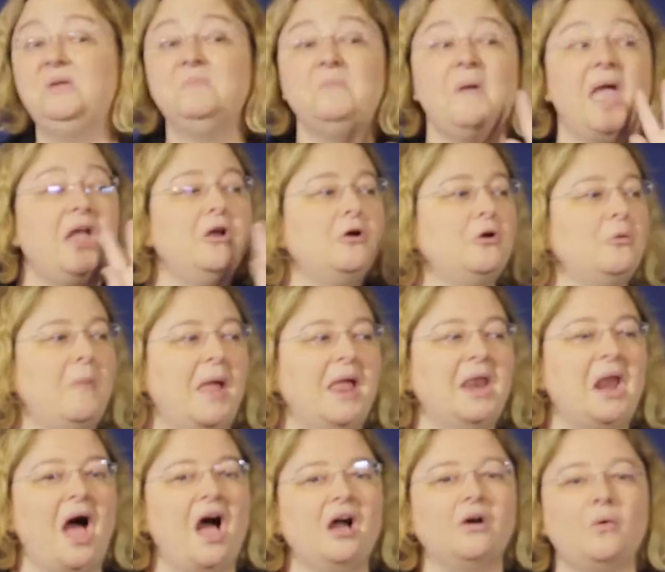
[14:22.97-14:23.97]
We may or
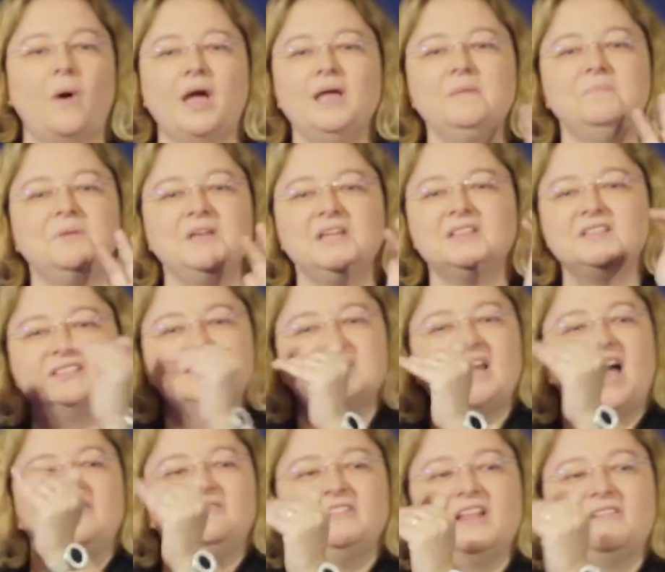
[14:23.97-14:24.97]
may not quite be at the
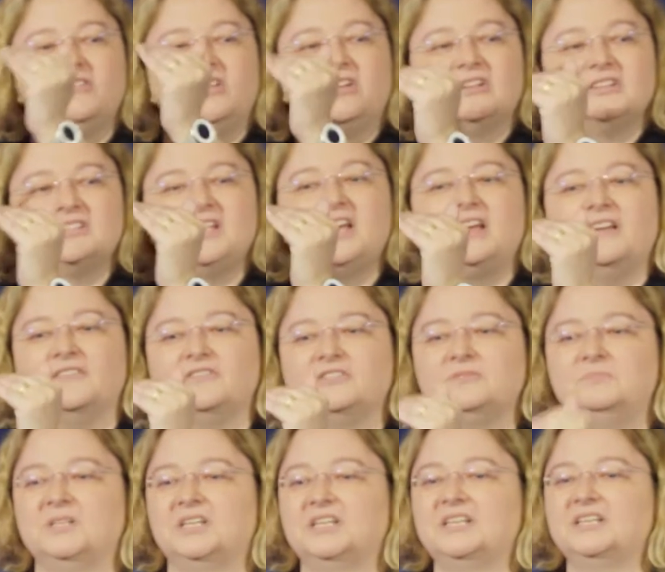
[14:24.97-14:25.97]
staff level ourselves,
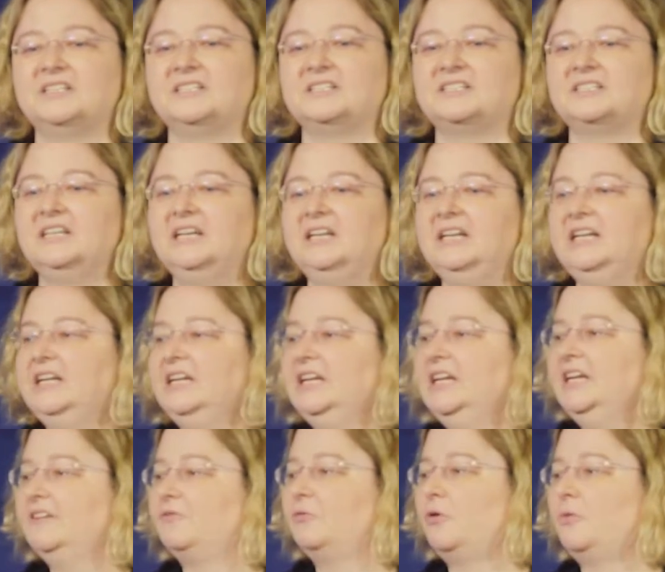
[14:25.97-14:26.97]
because
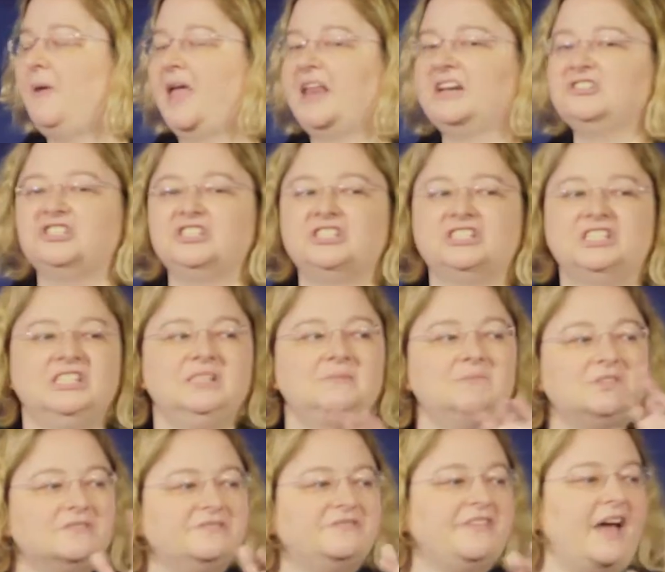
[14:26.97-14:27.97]
if we're managing
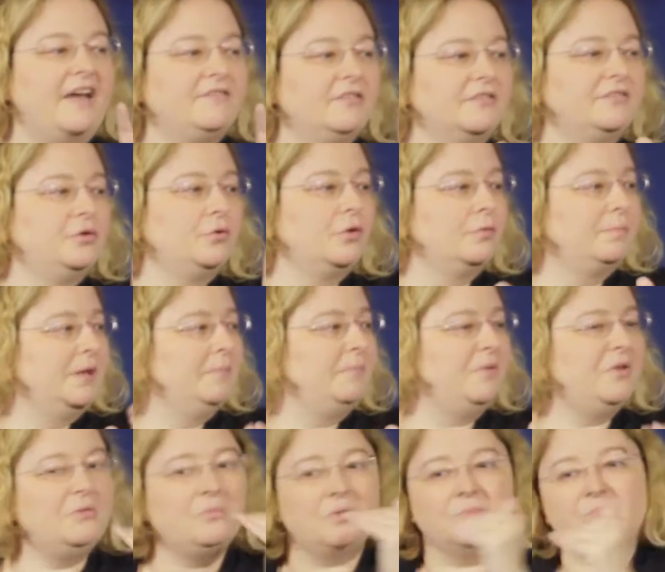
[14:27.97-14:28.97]
teams of 5 or fewer
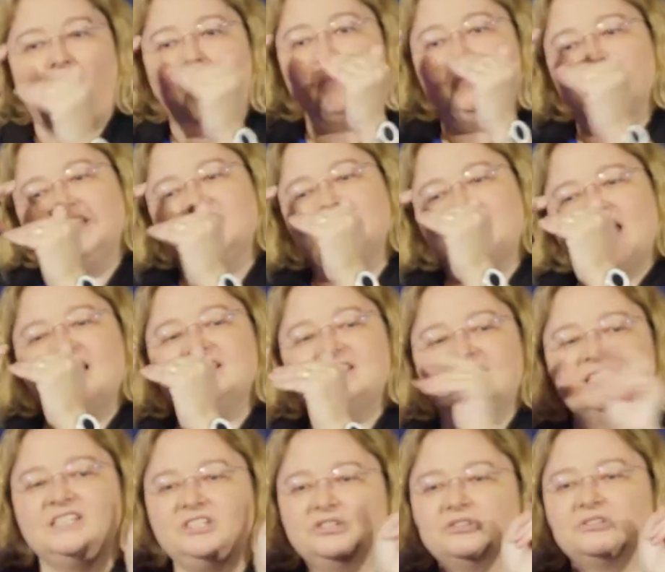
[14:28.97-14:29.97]
people, we're probably at
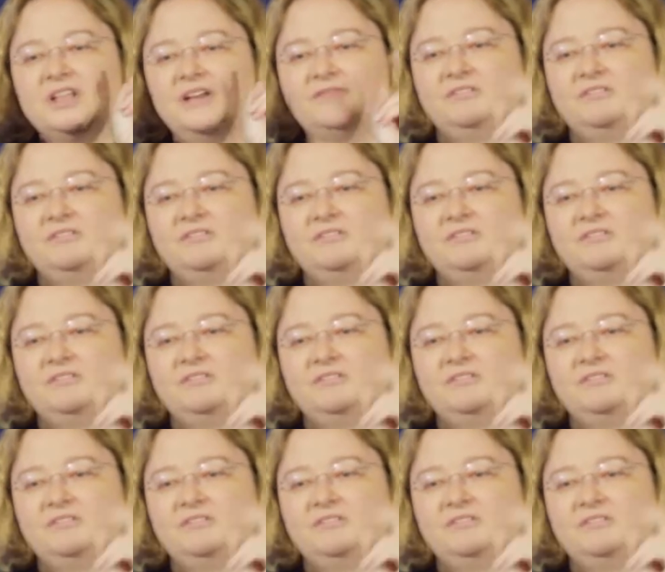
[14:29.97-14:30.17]
that senior